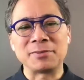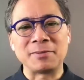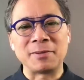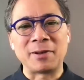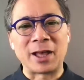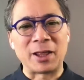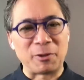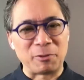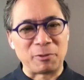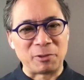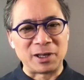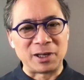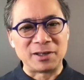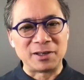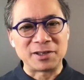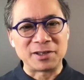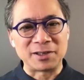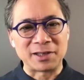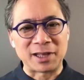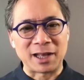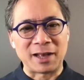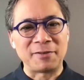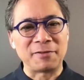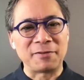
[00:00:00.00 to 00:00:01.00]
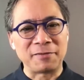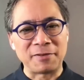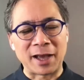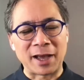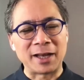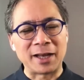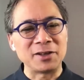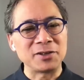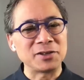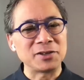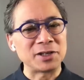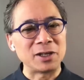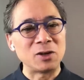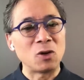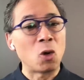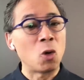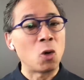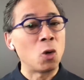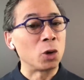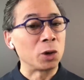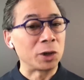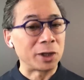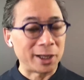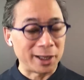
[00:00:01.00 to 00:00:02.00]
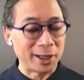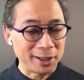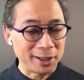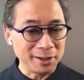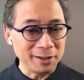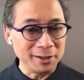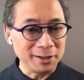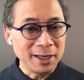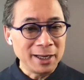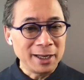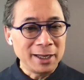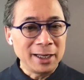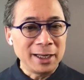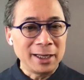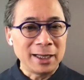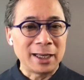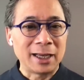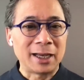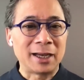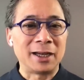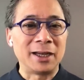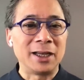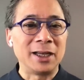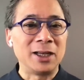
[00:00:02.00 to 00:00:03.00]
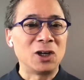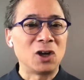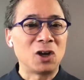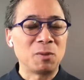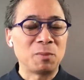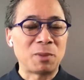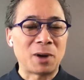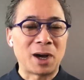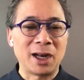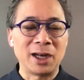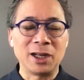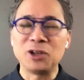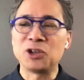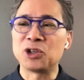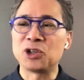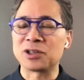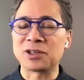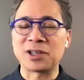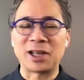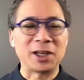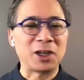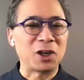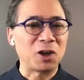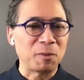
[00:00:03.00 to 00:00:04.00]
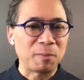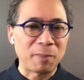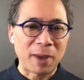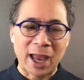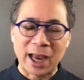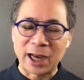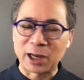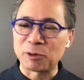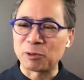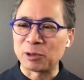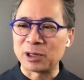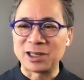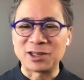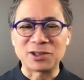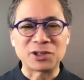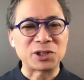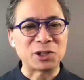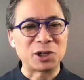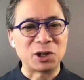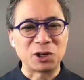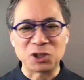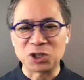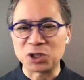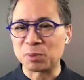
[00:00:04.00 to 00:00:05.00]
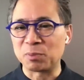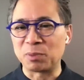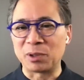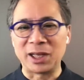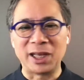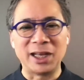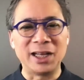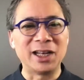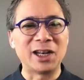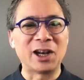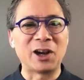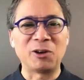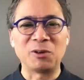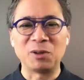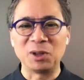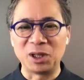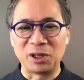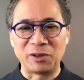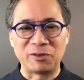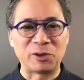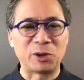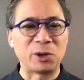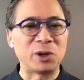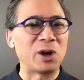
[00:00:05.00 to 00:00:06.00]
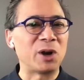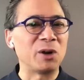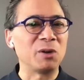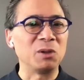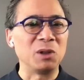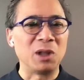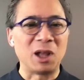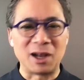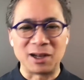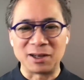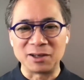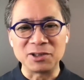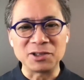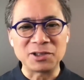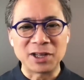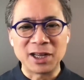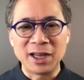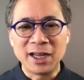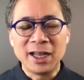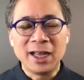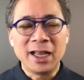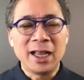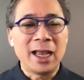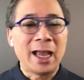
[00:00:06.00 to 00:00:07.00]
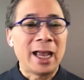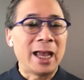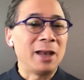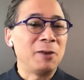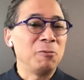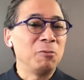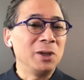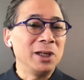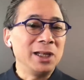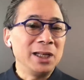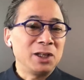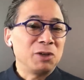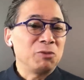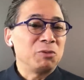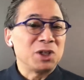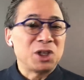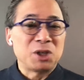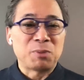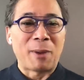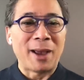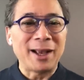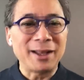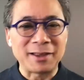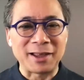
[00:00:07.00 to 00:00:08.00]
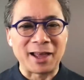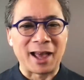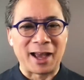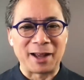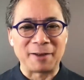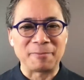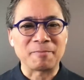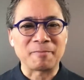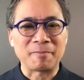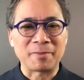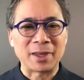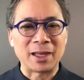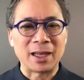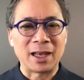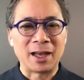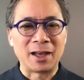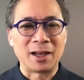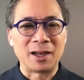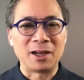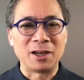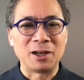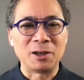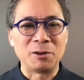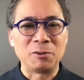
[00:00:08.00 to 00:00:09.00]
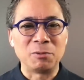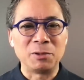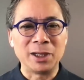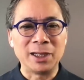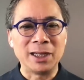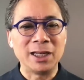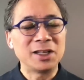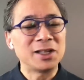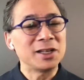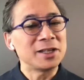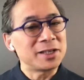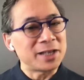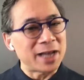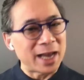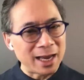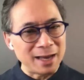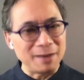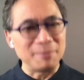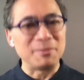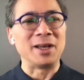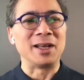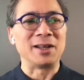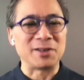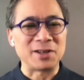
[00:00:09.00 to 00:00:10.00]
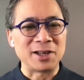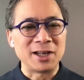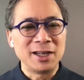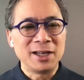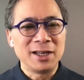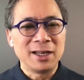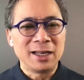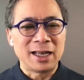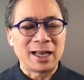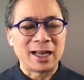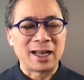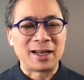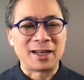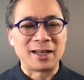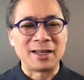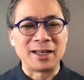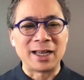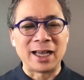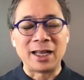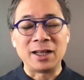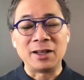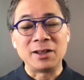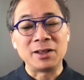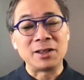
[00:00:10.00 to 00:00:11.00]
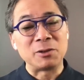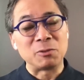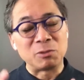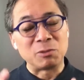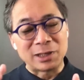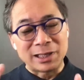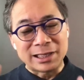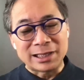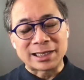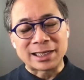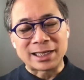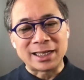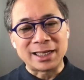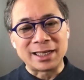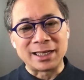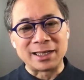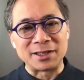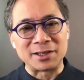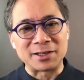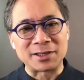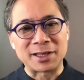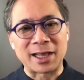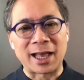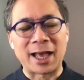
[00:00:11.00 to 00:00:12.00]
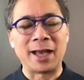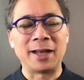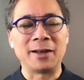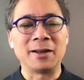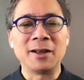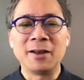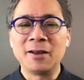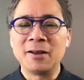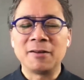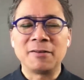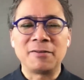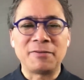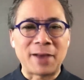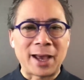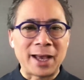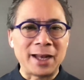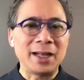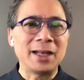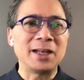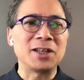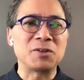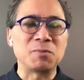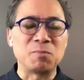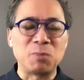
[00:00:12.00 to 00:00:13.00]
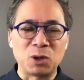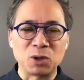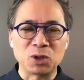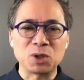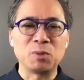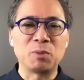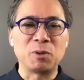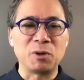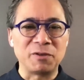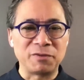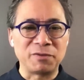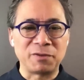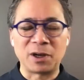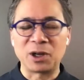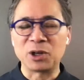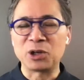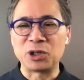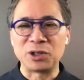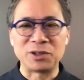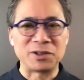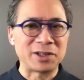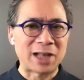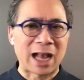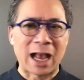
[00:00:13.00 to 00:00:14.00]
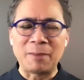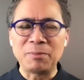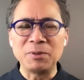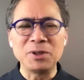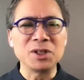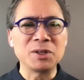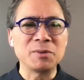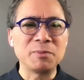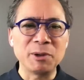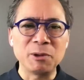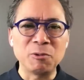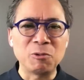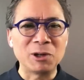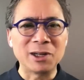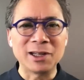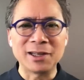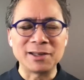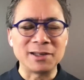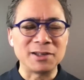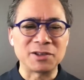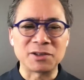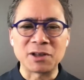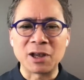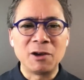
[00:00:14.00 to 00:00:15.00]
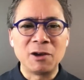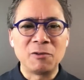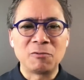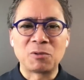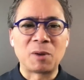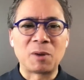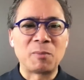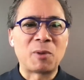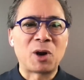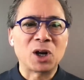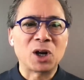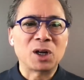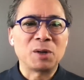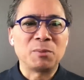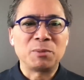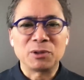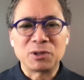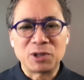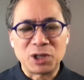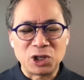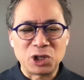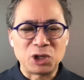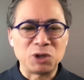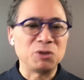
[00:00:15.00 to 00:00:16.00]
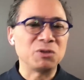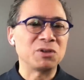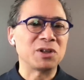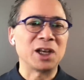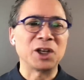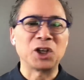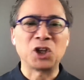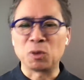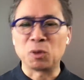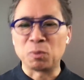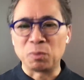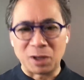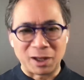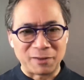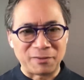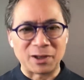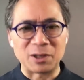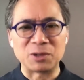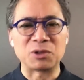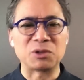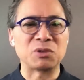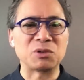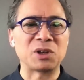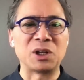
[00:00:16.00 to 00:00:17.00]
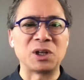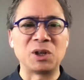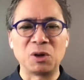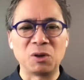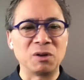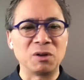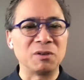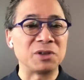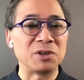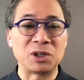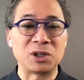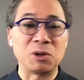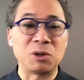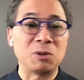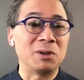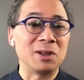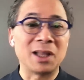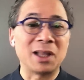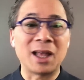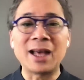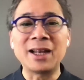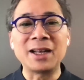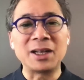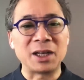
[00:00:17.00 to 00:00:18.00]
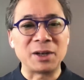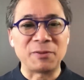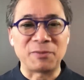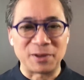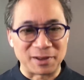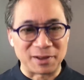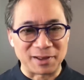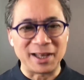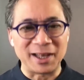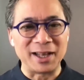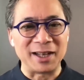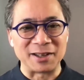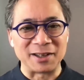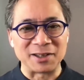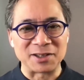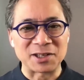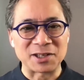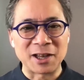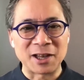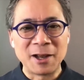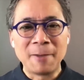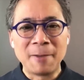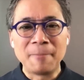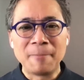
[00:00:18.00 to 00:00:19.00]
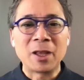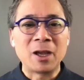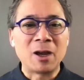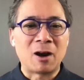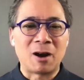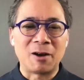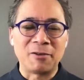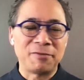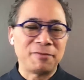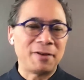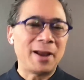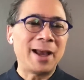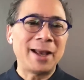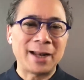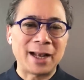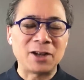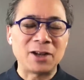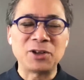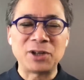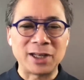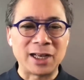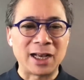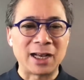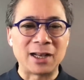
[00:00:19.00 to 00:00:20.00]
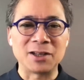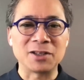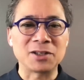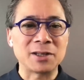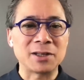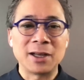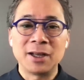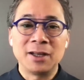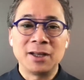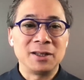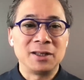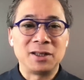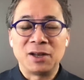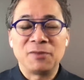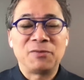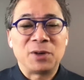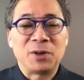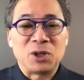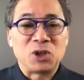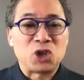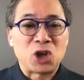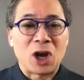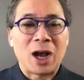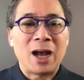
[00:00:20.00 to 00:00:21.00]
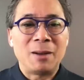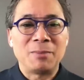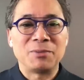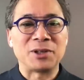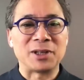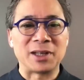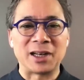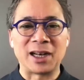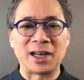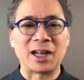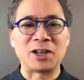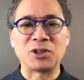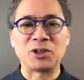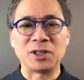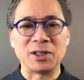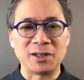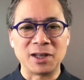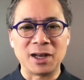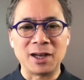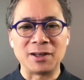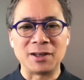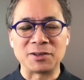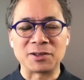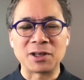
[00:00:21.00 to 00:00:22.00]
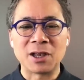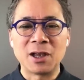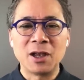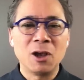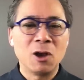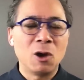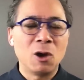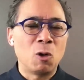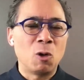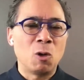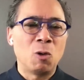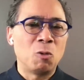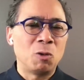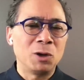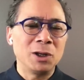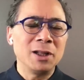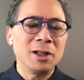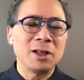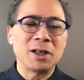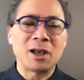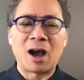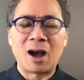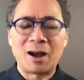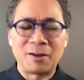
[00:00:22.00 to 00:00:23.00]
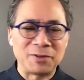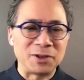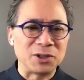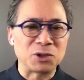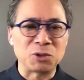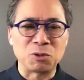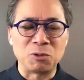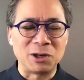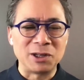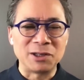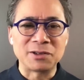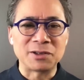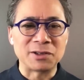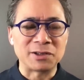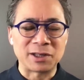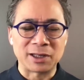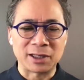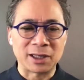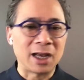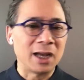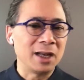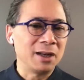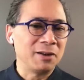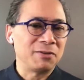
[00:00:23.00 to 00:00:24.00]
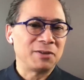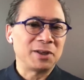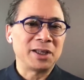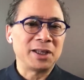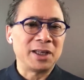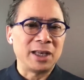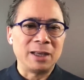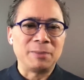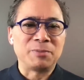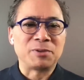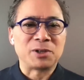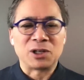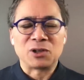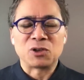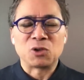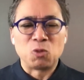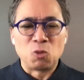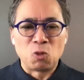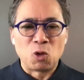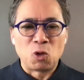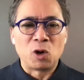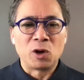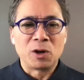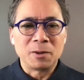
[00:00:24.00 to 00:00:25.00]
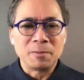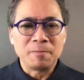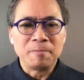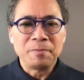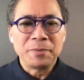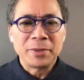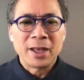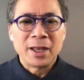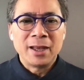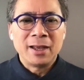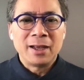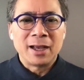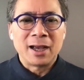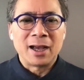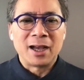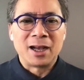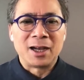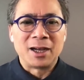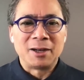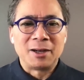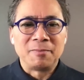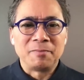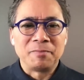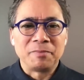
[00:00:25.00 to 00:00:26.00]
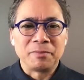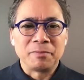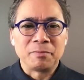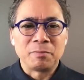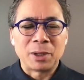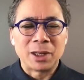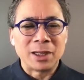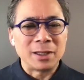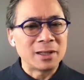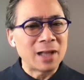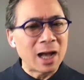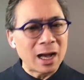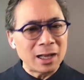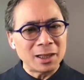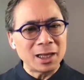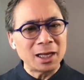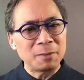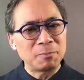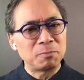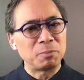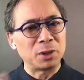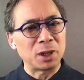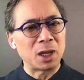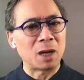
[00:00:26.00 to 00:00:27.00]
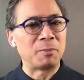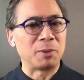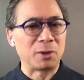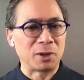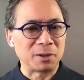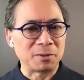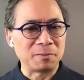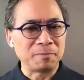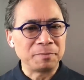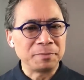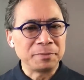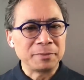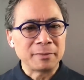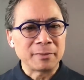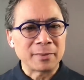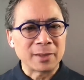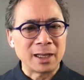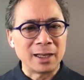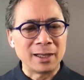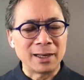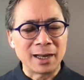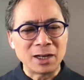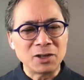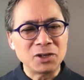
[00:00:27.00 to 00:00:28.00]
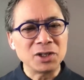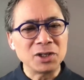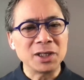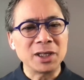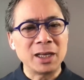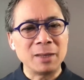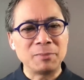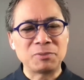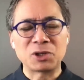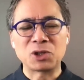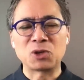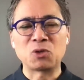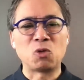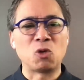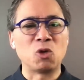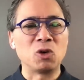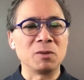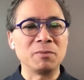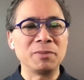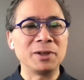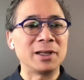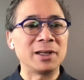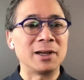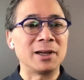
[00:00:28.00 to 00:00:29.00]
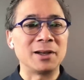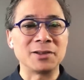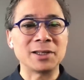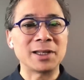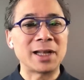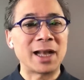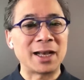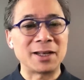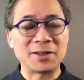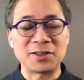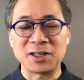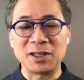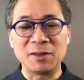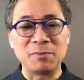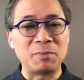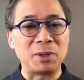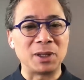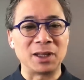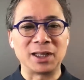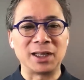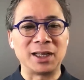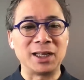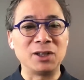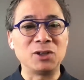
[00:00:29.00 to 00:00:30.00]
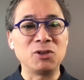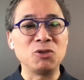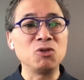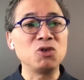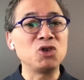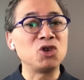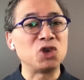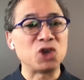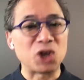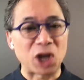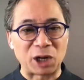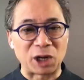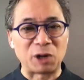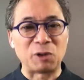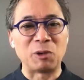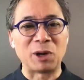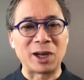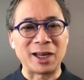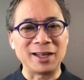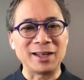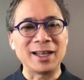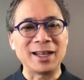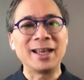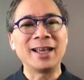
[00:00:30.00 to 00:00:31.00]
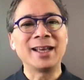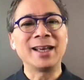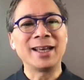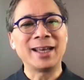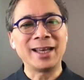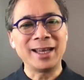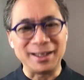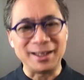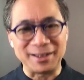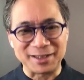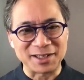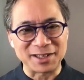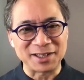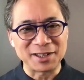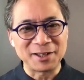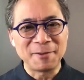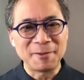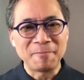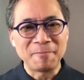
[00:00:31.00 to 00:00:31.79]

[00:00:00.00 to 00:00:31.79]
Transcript: the matter is that fat is an organ in our body, just like our pancreas and our spleen, and our liver and our lungs. And we need to respect that. We need to tame it. And the reason is that fat has multiple functions. It happens to be one of these remarkable tissues like your blood vessels and nerves that do a lot of different things. Our fat actually has different jobs that it actually does. One of the obvious ones is it kind of keeps us warm, but not like blubber. It actually keeps us warm because it has the ability to generate heat.